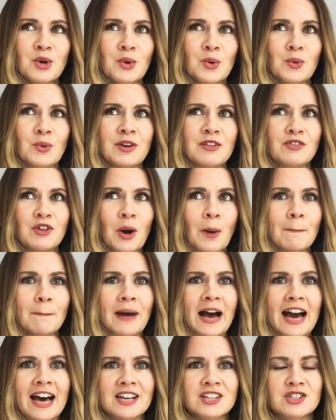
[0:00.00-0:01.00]
we've gone
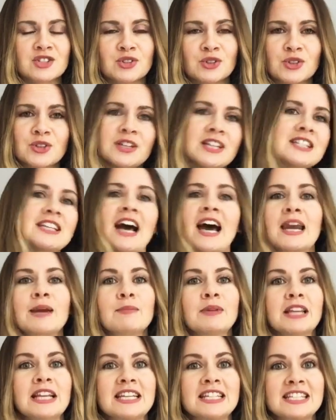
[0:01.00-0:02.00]
past all these
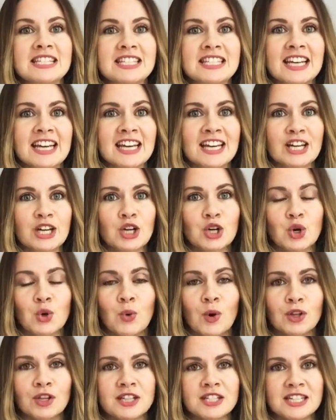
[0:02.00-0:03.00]
animalistic
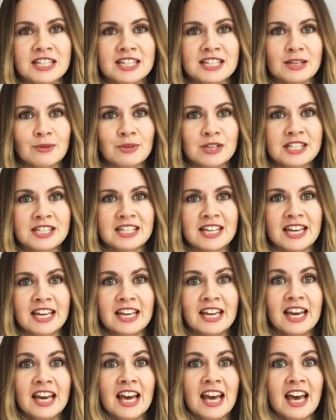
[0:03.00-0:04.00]
qualities that we
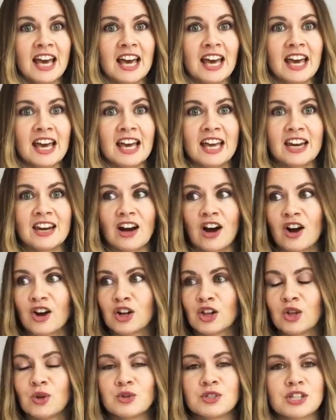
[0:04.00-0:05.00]
see in our
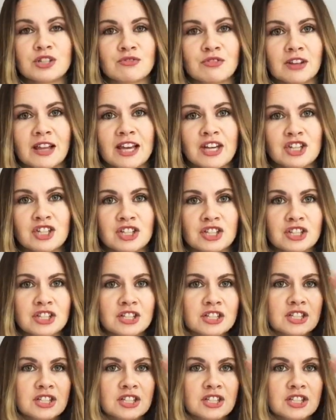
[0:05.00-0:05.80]
closest relations.